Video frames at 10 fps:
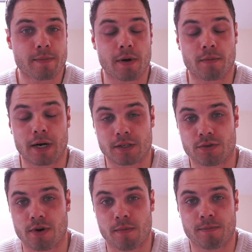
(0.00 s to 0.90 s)
built my
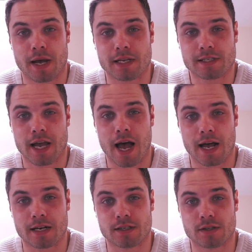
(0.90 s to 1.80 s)
subscriber base,
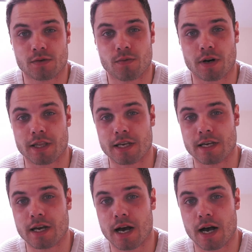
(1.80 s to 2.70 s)
and one of
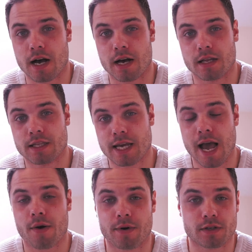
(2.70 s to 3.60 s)
the
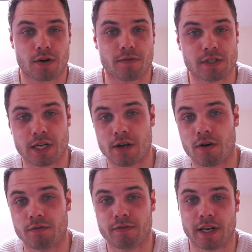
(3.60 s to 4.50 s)
areas obviously
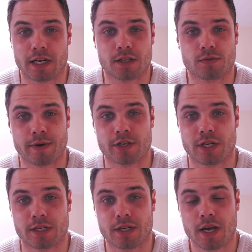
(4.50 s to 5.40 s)
of fitness which
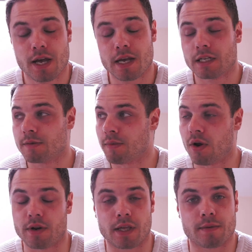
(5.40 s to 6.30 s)
is
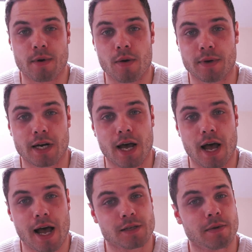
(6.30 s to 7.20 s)
exploding at the moment
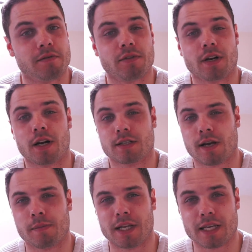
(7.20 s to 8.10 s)
has been for the last
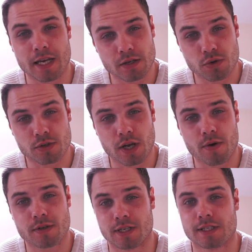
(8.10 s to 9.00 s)
couple of years or
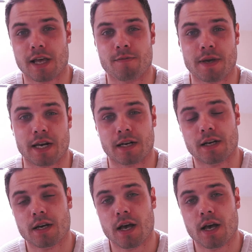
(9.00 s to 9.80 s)
so since they've been